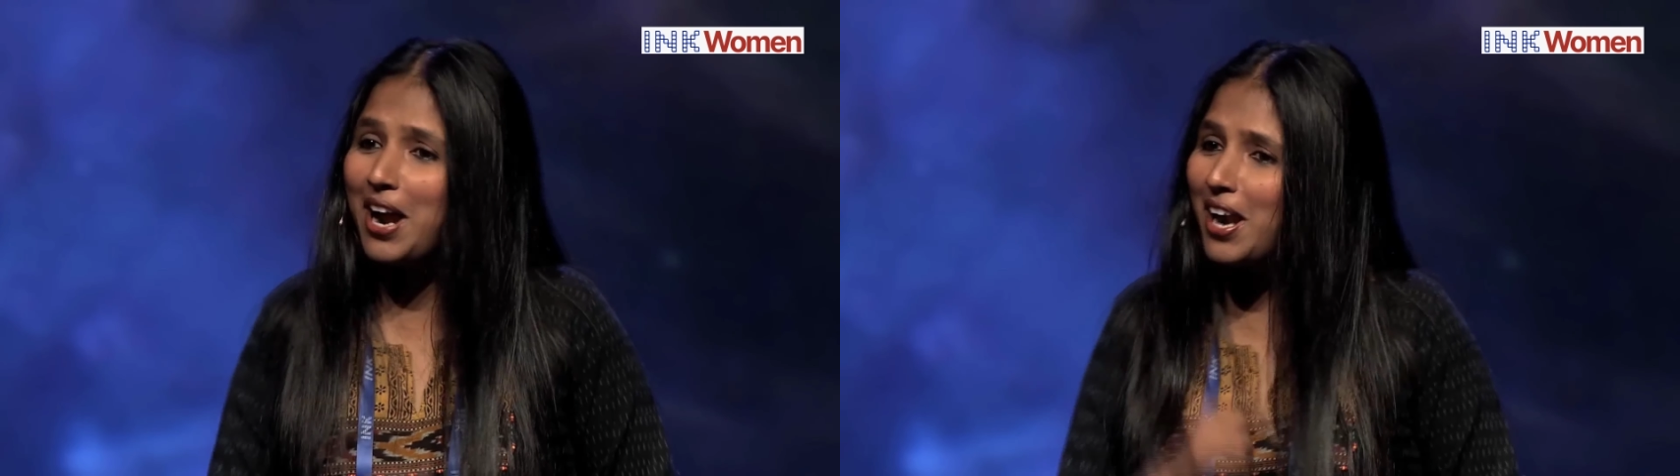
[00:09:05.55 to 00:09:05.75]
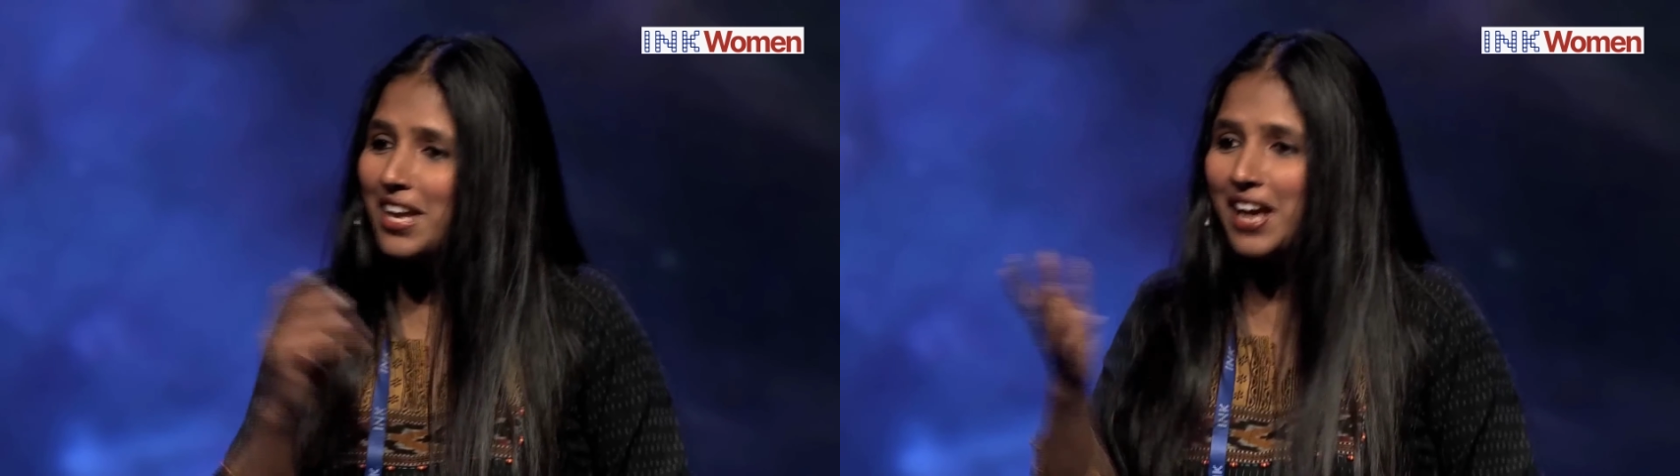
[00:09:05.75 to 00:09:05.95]

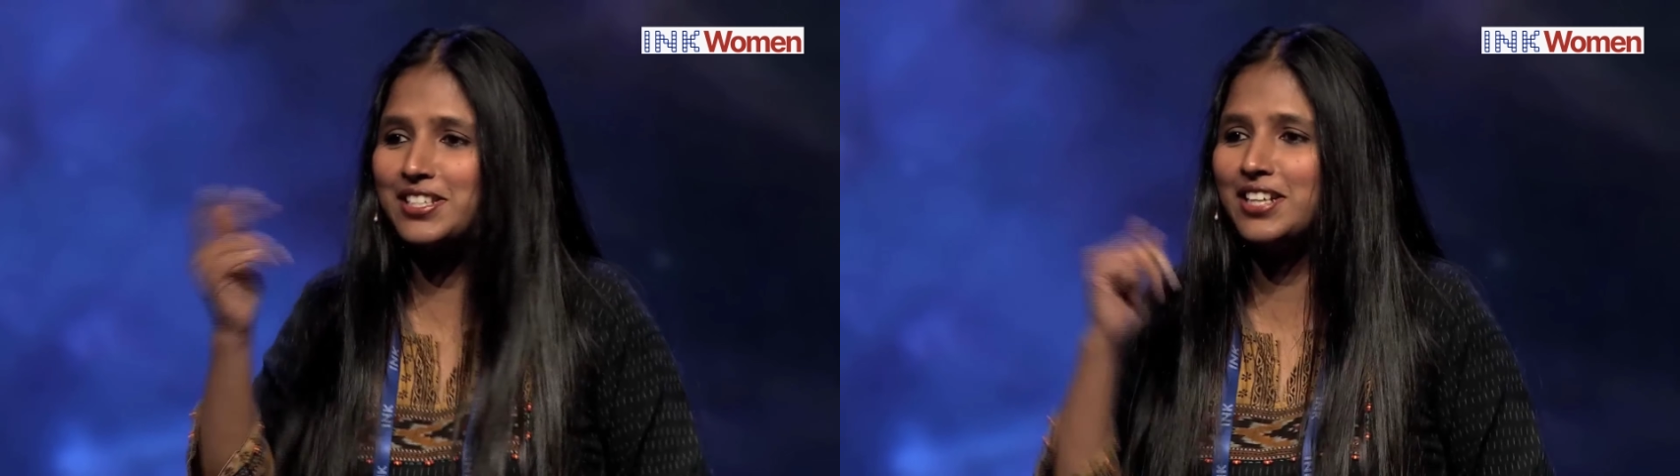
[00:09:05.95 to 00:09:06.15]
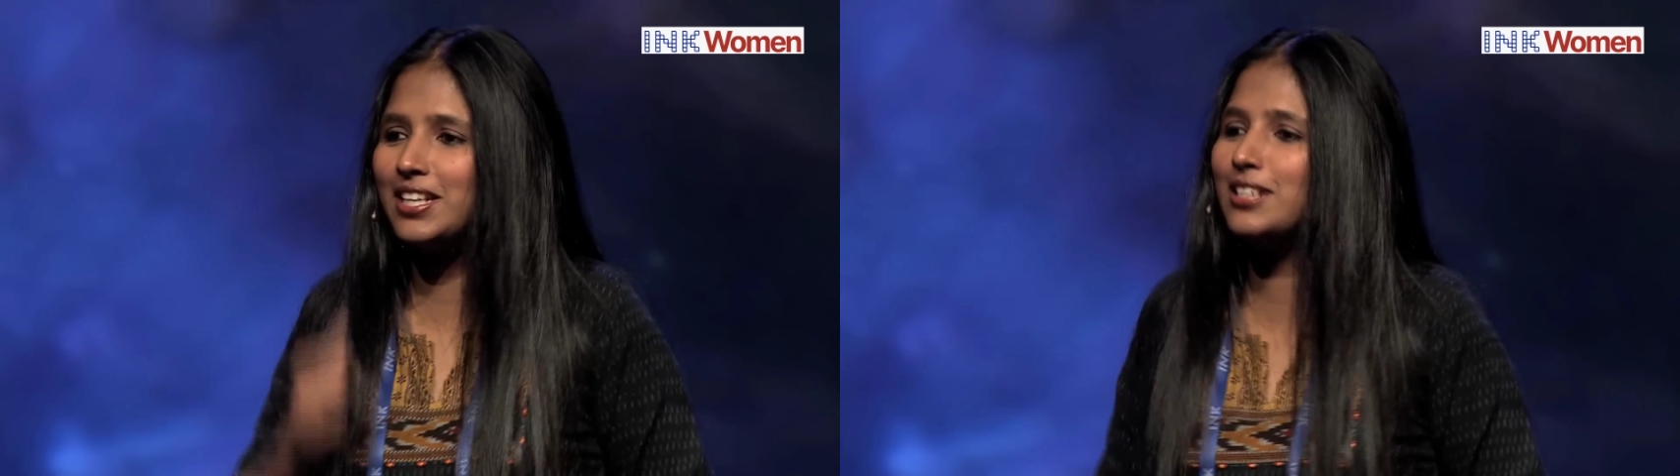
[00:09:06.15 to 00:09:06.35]

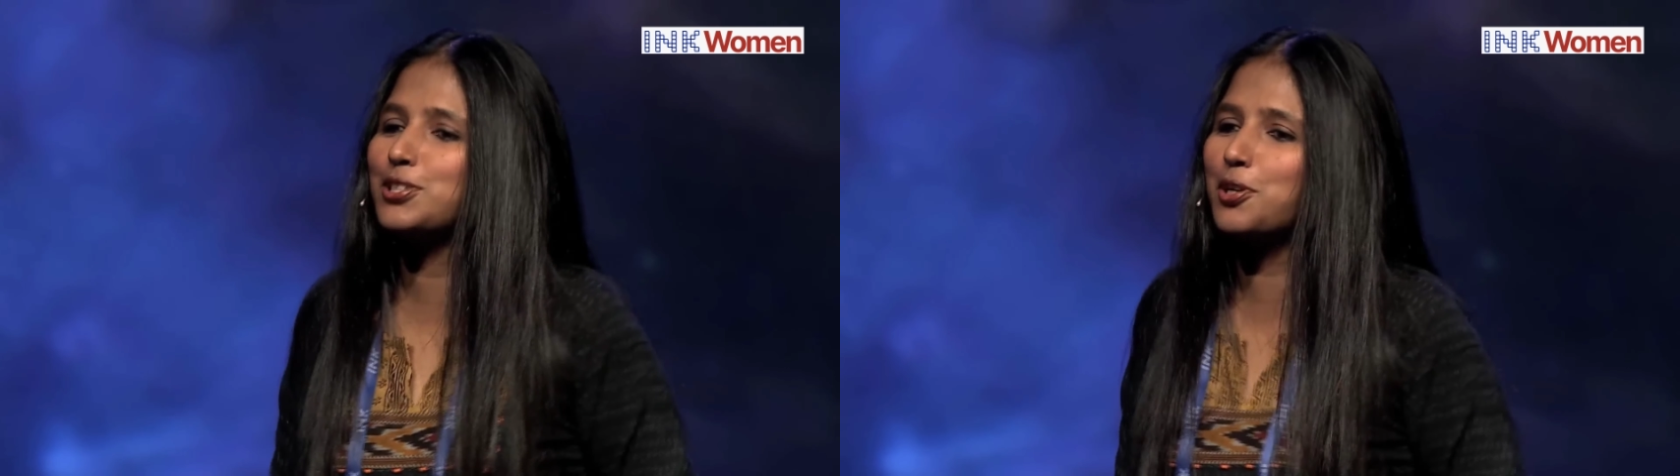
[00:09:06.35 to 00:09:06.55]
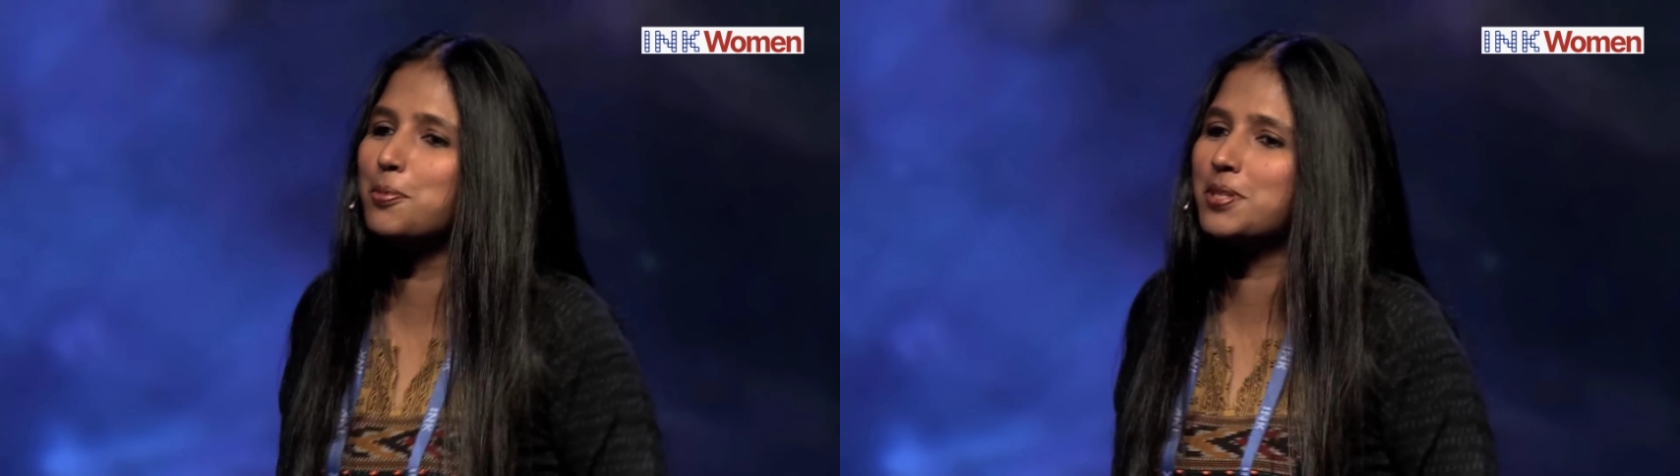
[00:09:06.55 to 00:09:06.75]
As our
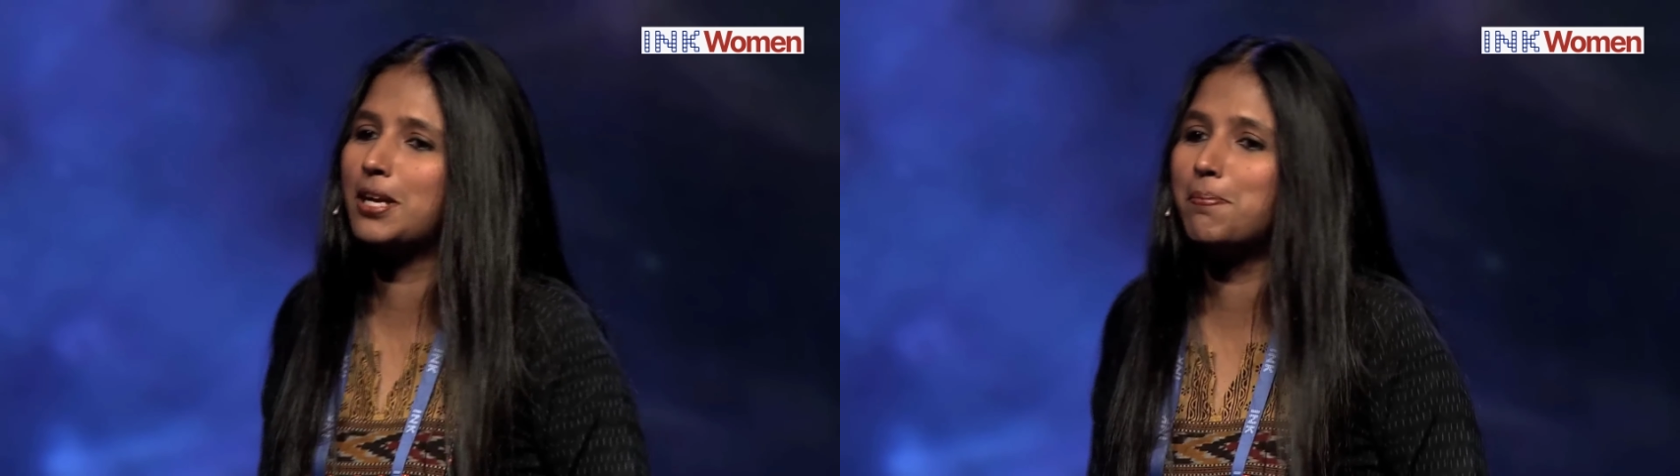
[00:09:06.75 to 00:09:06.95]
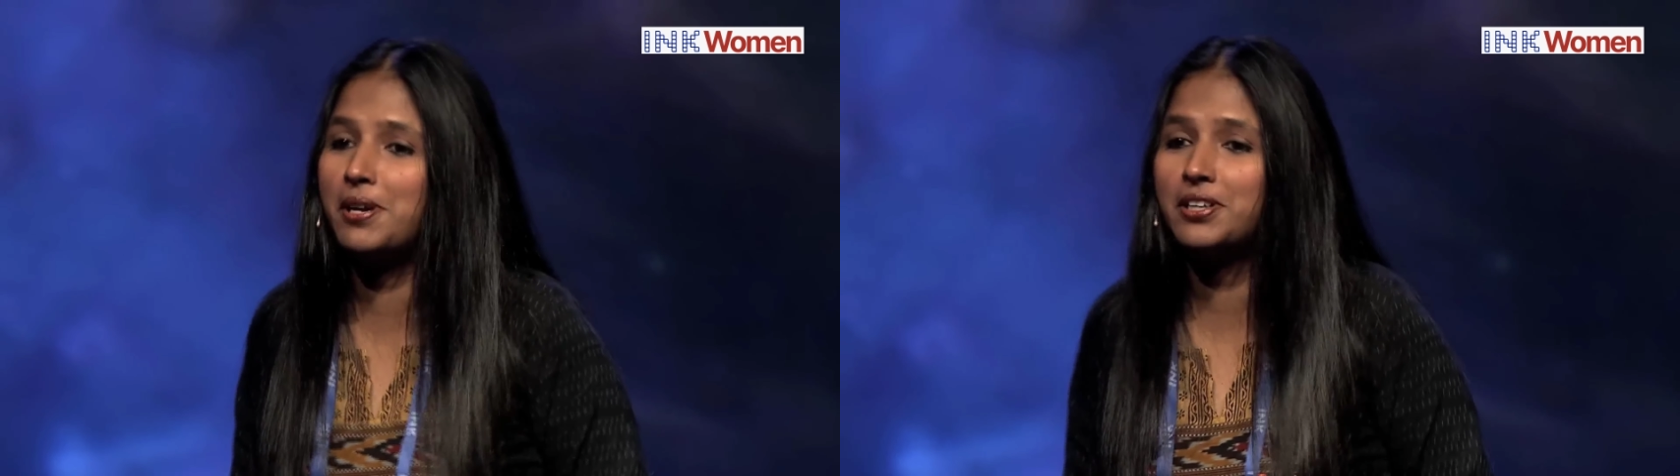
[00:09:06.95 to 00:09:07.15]
telescopes get